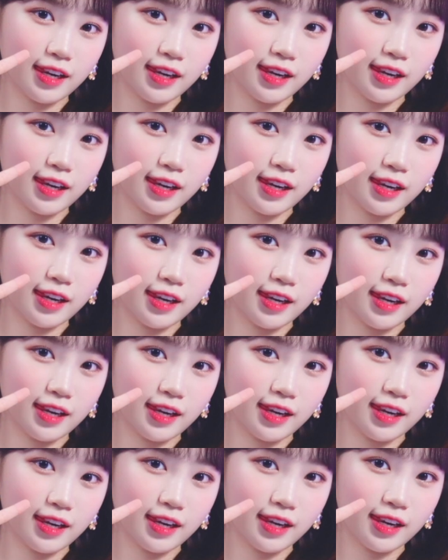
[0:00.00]

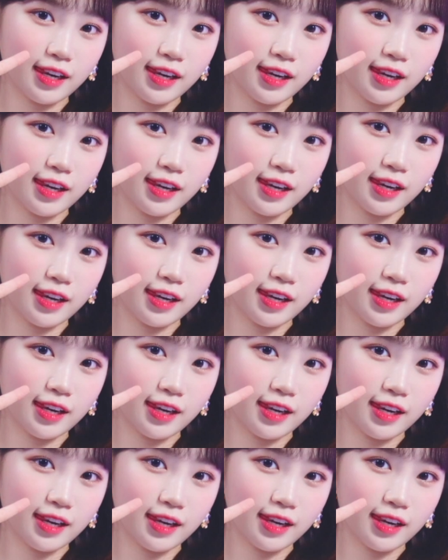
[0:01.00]

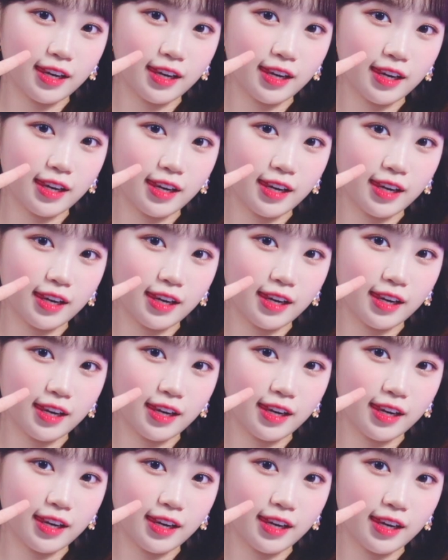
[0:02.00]

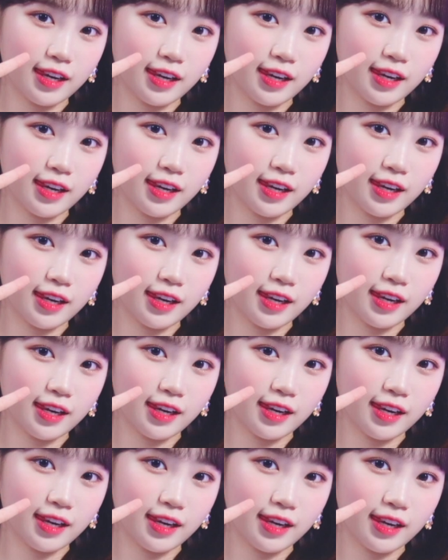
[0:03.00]

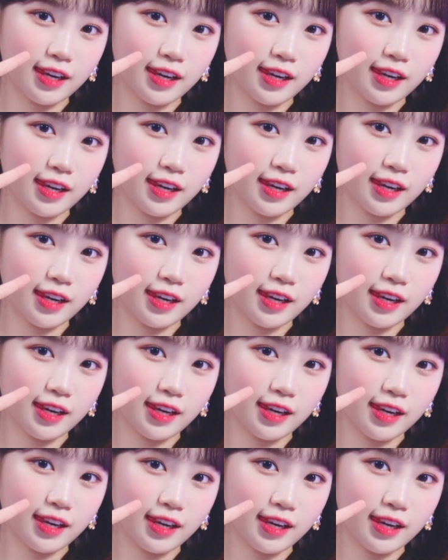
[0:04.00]

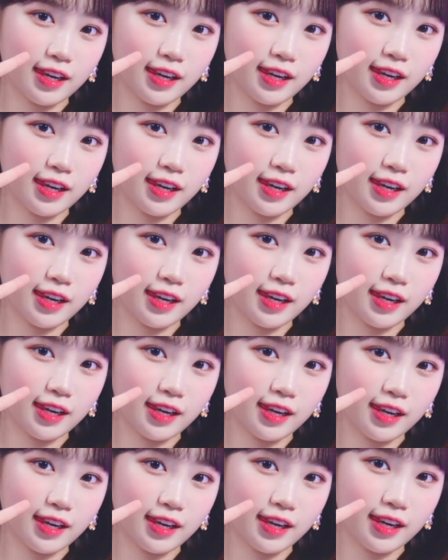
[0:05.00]

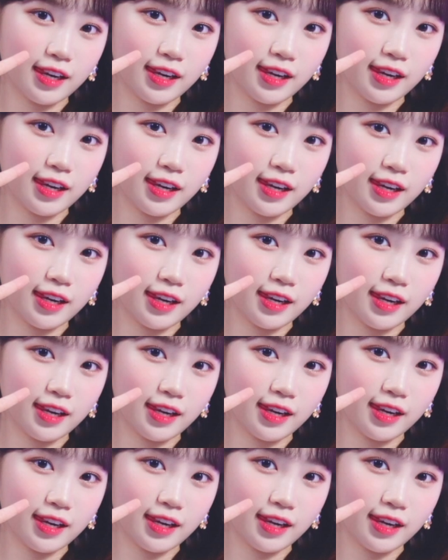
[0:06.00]

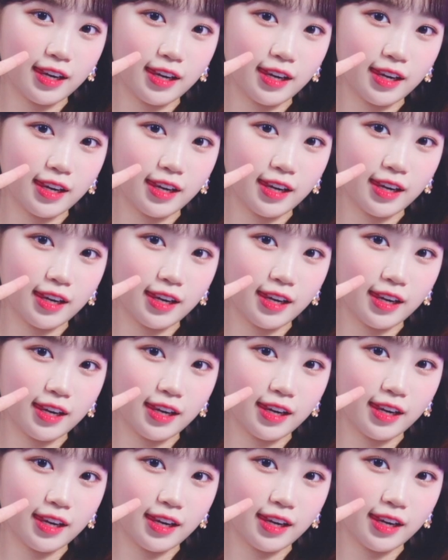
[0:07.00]
No words are spoken by the person on screen.